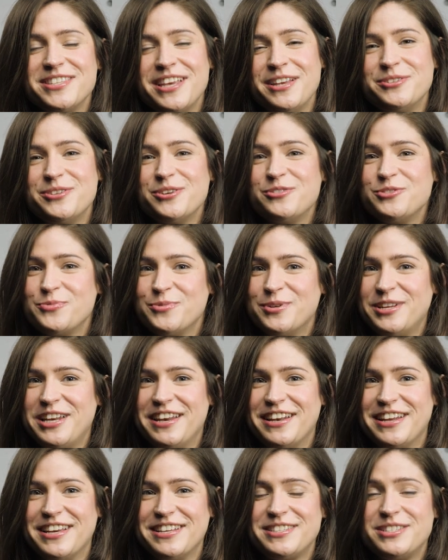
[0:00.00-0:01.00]
Santo's
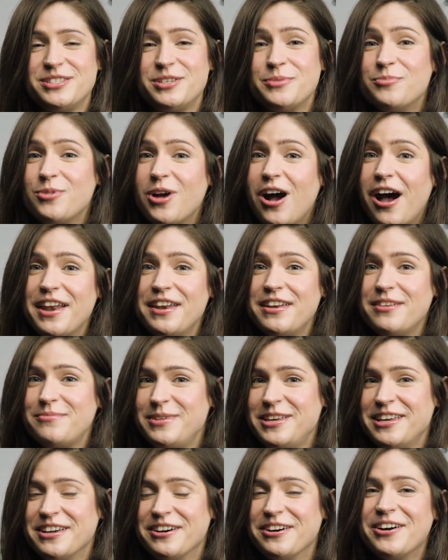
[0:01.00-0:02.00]
woodiness to broaden
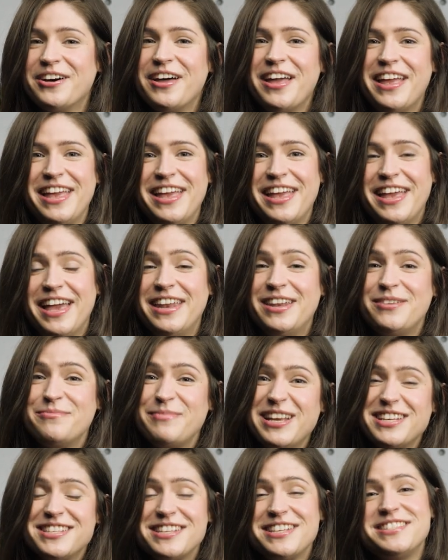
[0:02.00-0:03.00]
appeal, and it
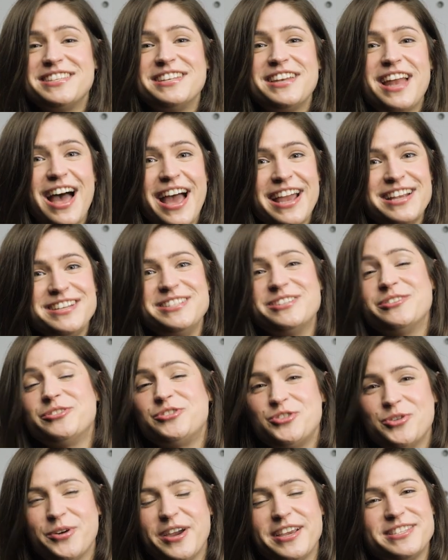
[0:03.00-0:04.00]
makes this an ideal
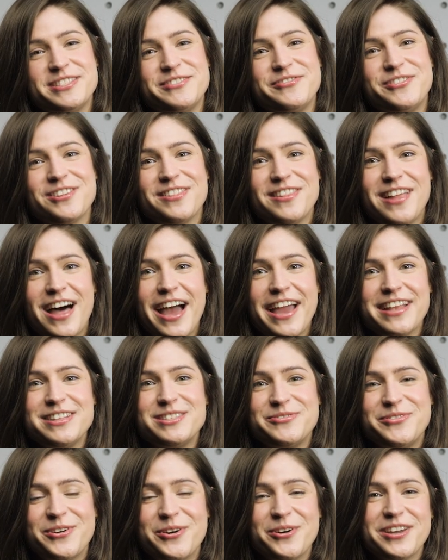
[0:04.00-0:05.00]
choice for
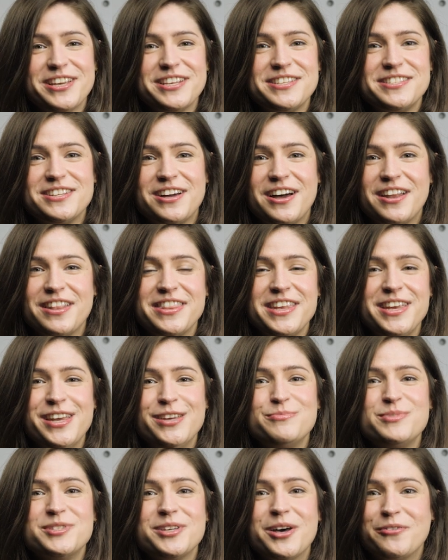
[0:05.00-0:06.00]
lines focused on
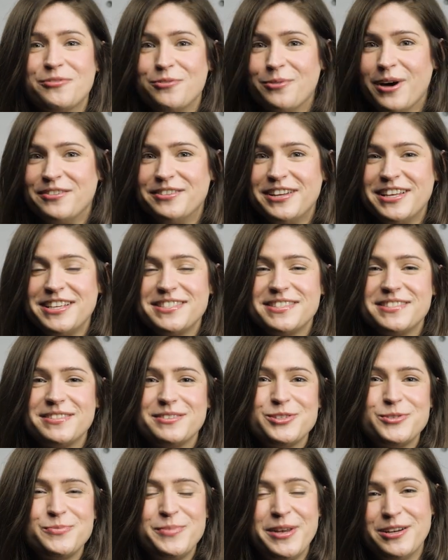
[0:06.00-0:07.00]
themes of wellness,
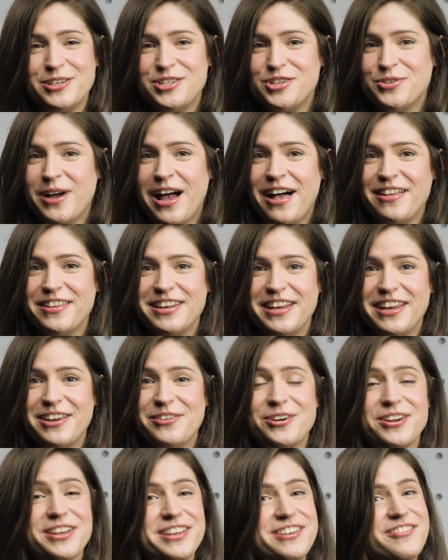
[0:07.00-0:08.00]
spirituality,
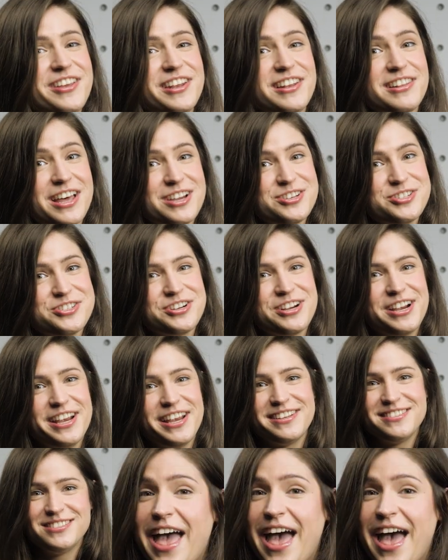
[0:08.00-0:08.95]
or even luxury.